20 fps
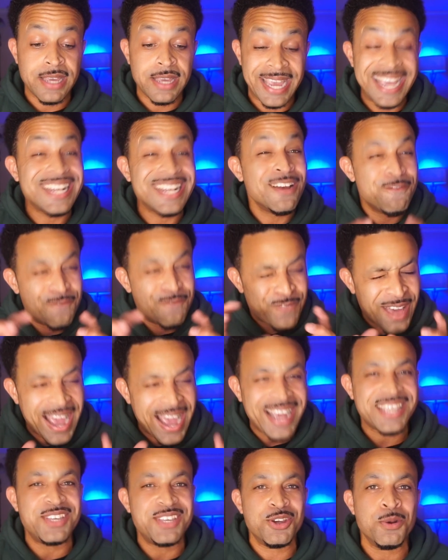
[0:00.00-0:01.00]
in a
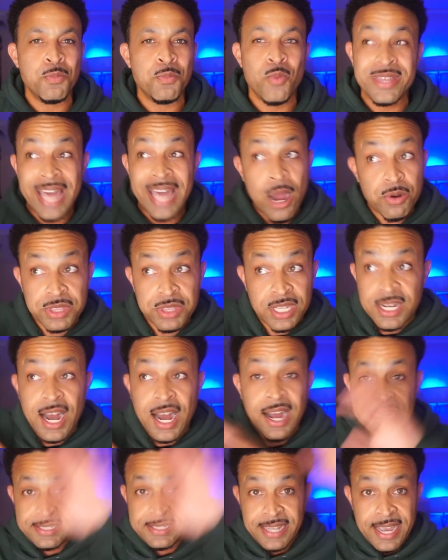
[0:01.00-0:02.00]
vacuum, without the
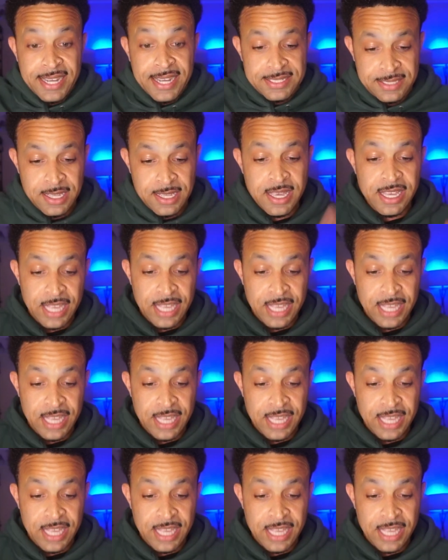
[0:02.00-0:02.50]
context.